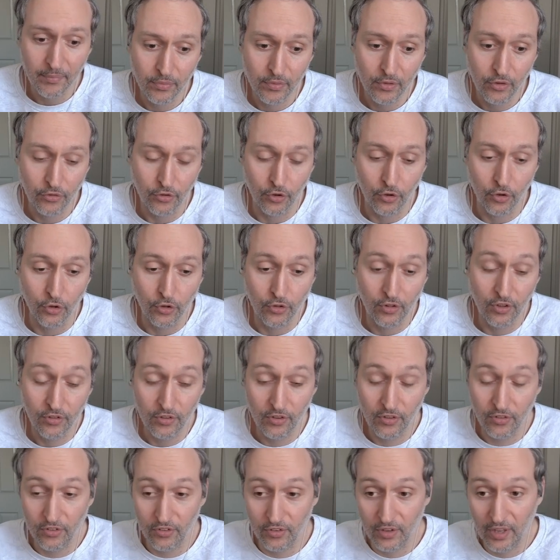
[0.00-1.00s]
So this
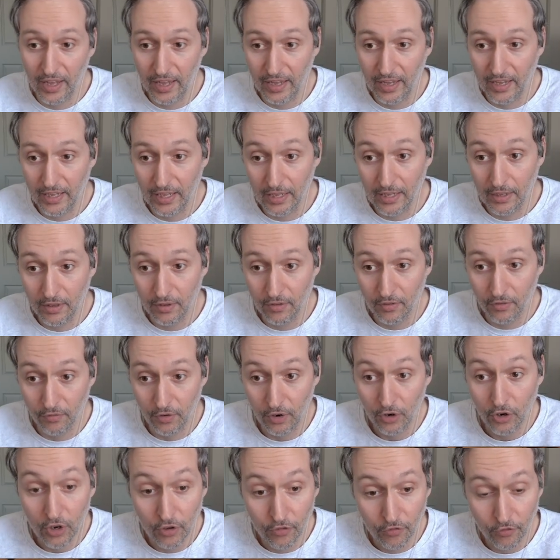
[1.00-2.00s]
is a
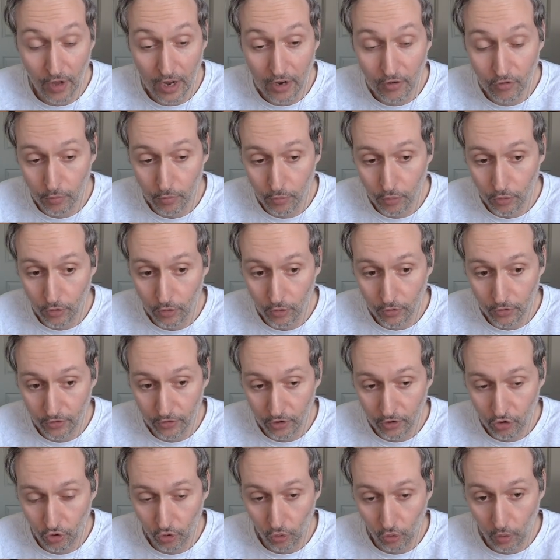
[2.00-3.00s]
very favorable
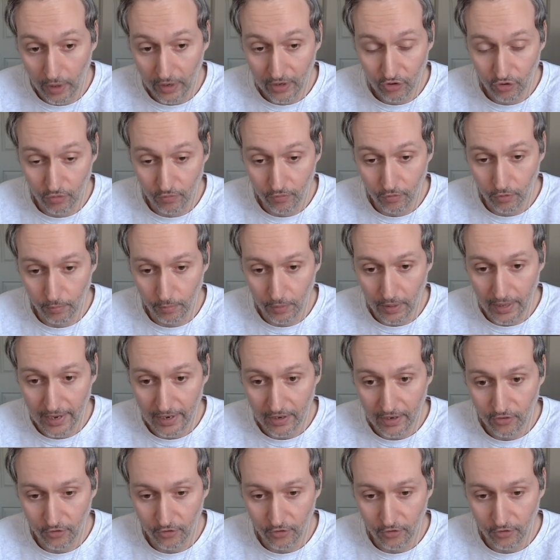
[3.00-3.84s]
situation for black.